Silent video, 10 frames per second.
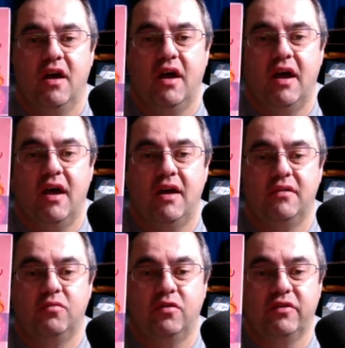I
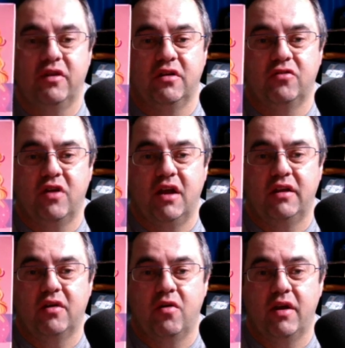was going to try to
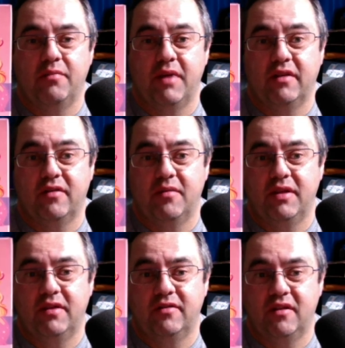go ahead and make some of
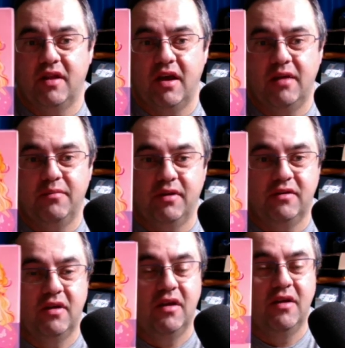these tonight, but
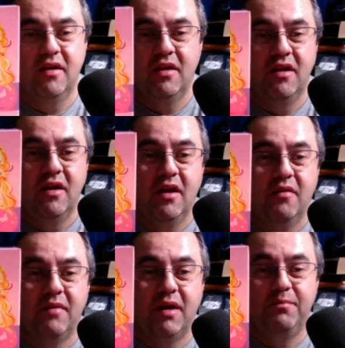
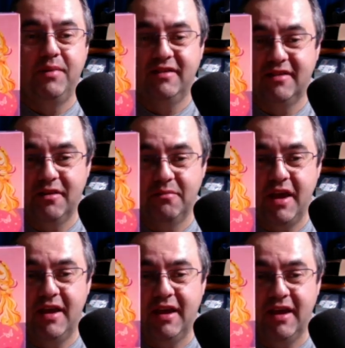my biscuit
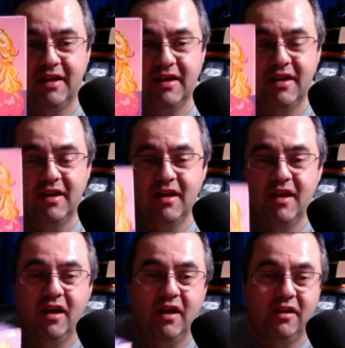making
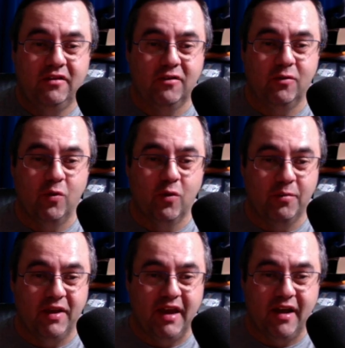just wore
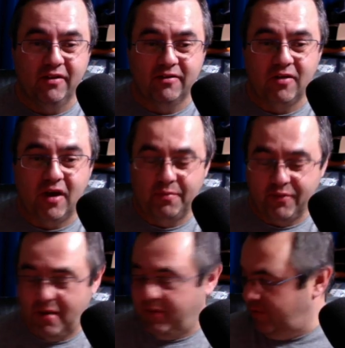me out. So I
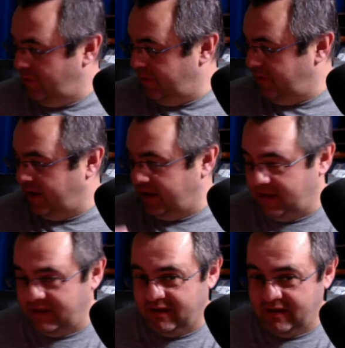probably won't be making
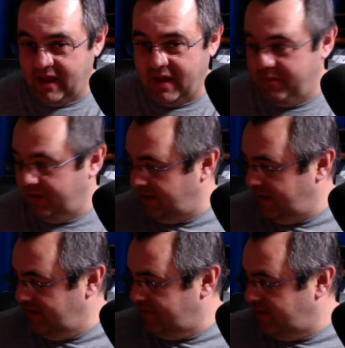any tonight. But
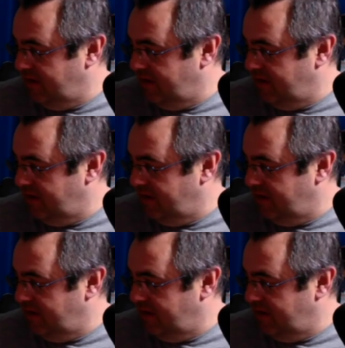these,